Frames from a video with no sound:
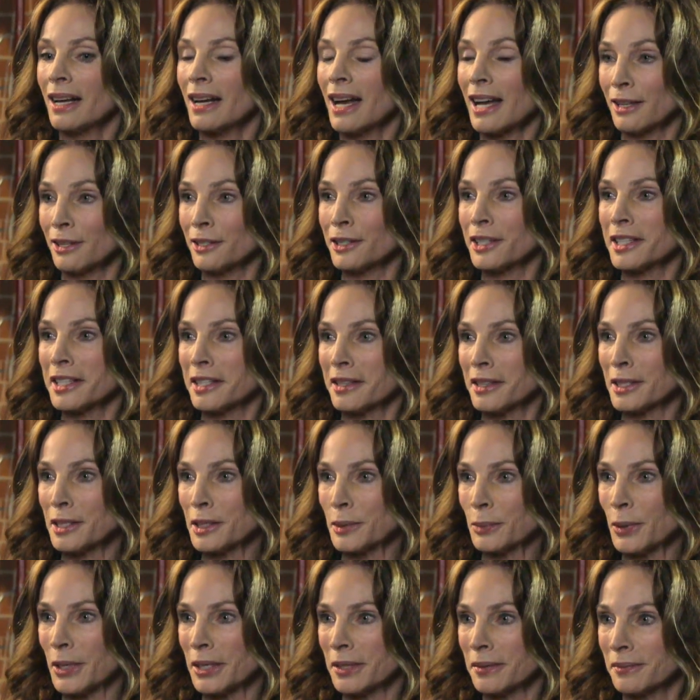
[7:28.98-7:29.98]
I look at it
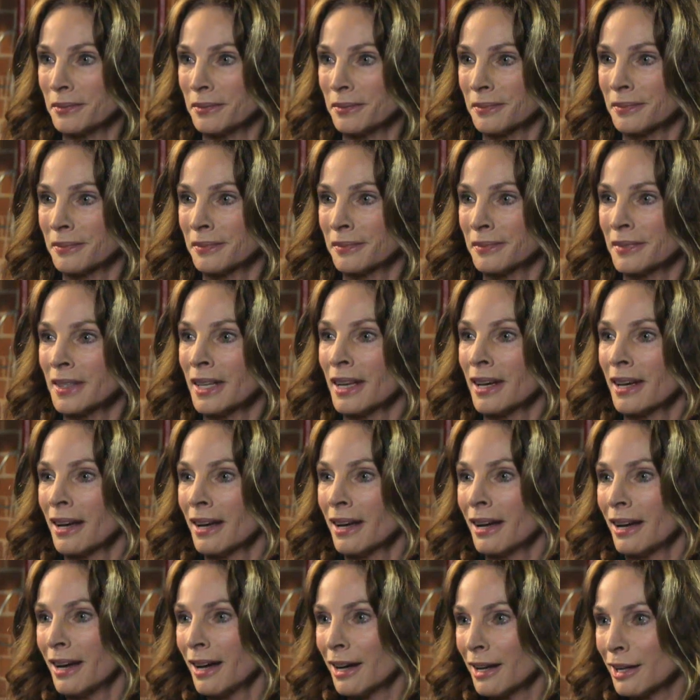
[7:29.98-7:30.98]
this way:
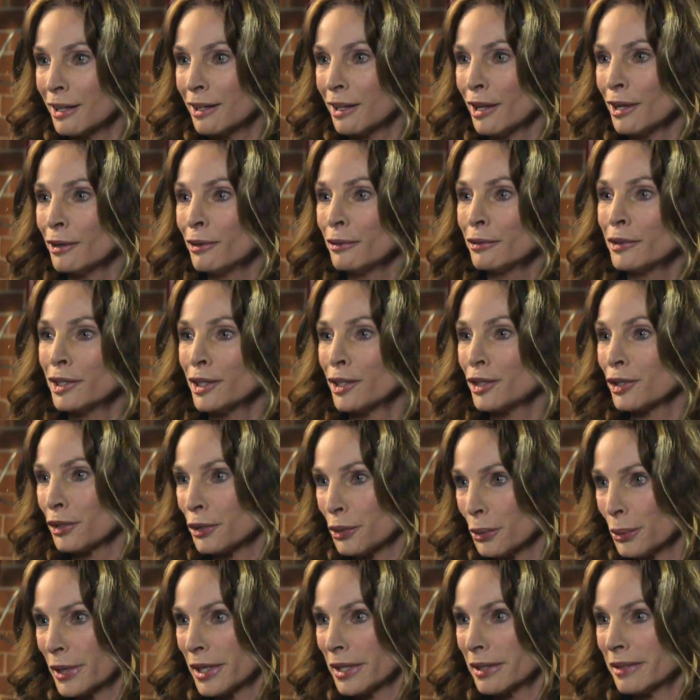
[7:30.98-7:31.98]
a clone is your
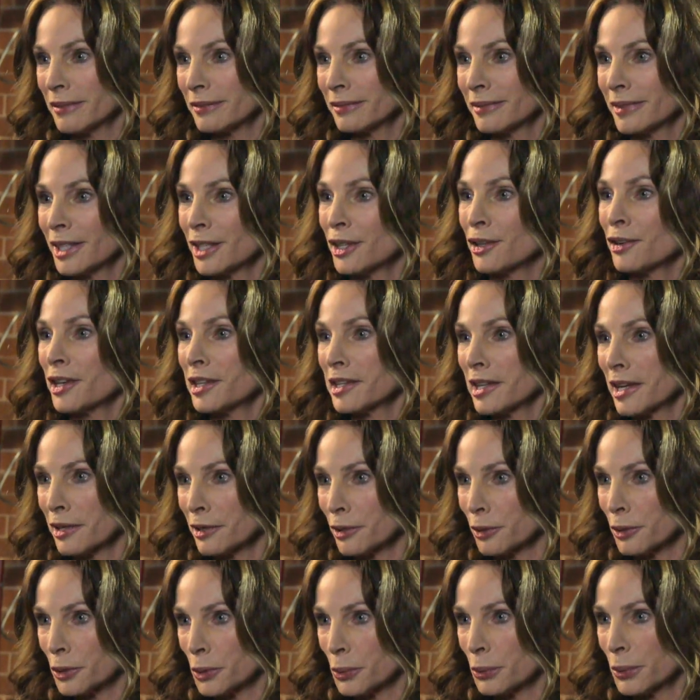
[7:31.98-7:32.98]
twin. It's your
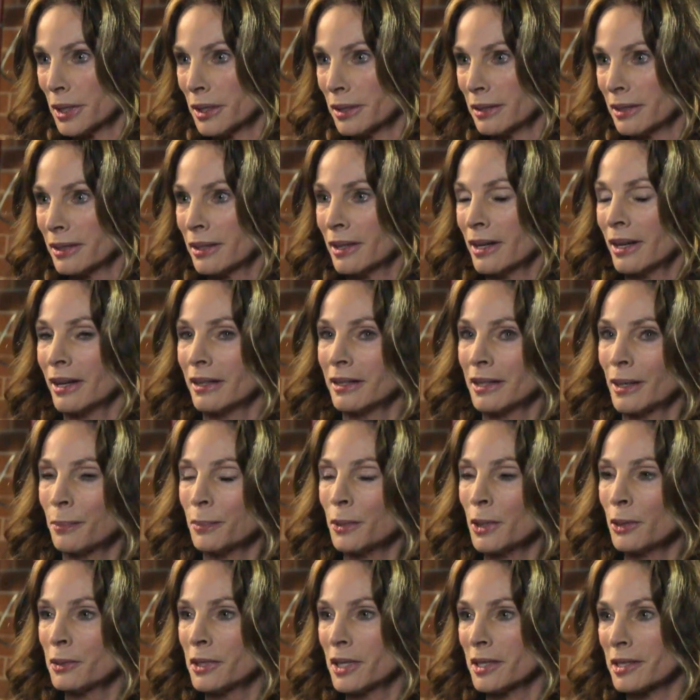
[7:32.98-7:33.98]
identical twin. An
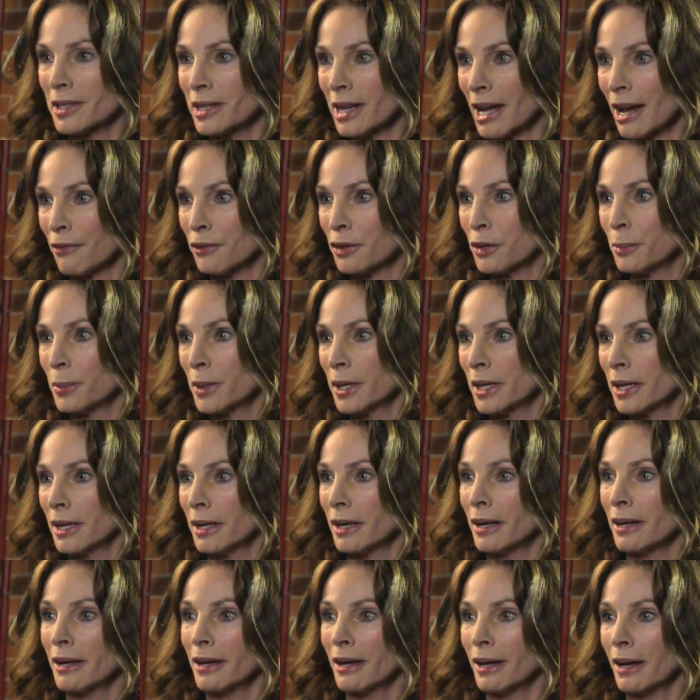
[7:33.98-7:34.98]
upload doesn't have to
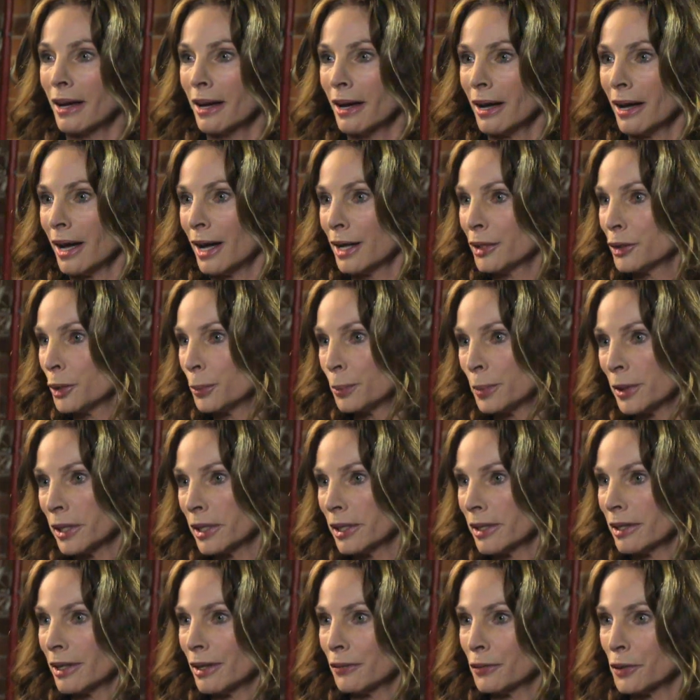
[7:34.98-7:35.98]
be a
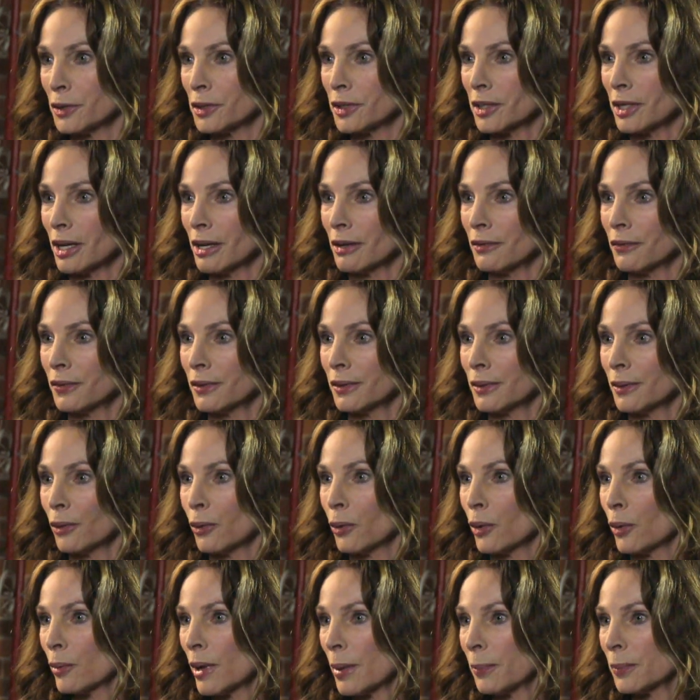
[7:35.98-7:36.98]
duplicate of yourself
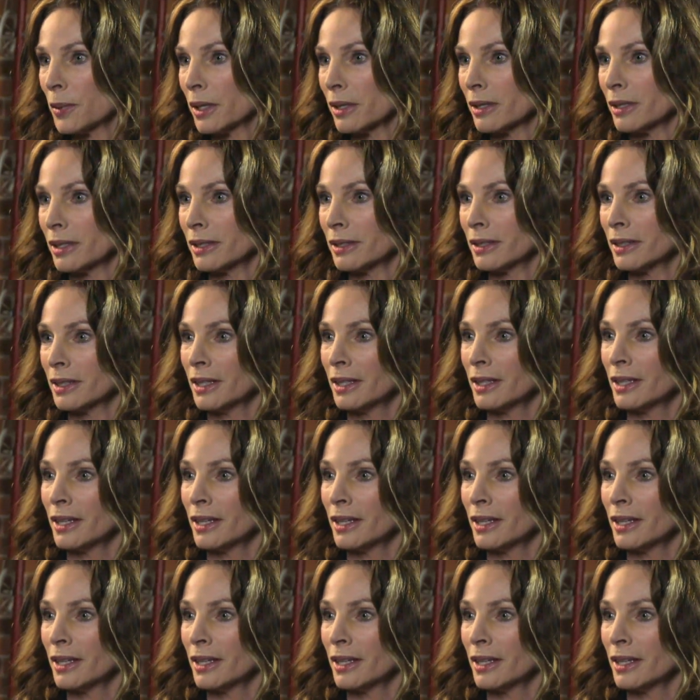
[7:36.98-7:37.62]
or a replica.